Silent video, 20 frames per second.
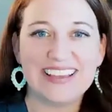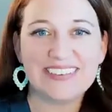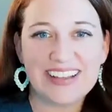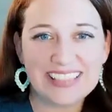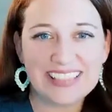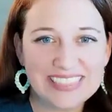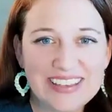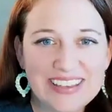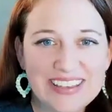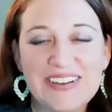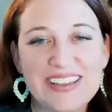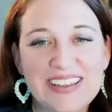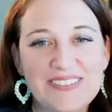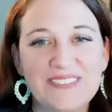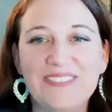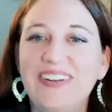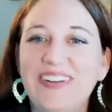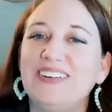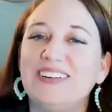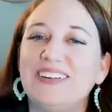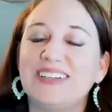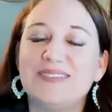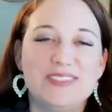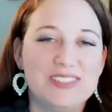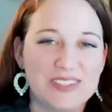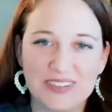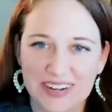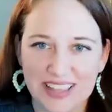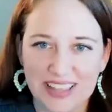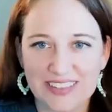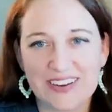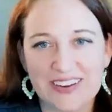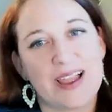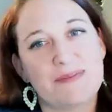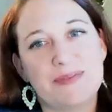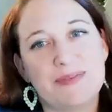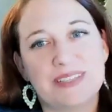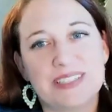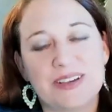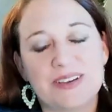Hello, and welcome to another
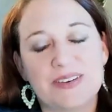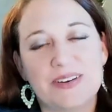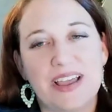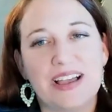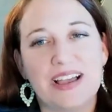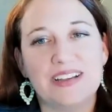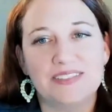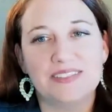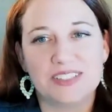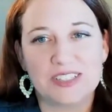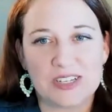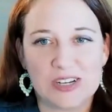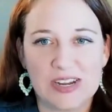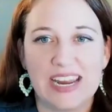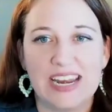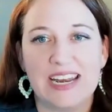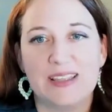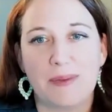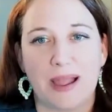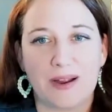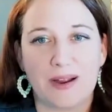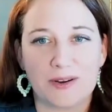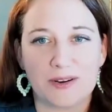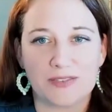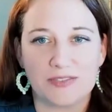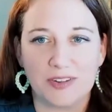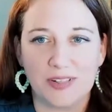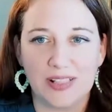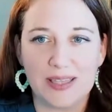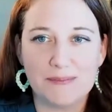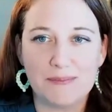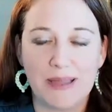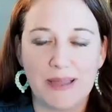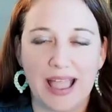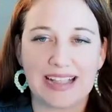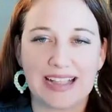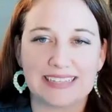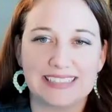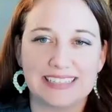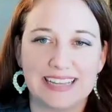episode of Creating Powerful
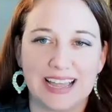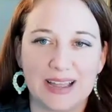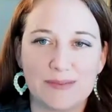Impact.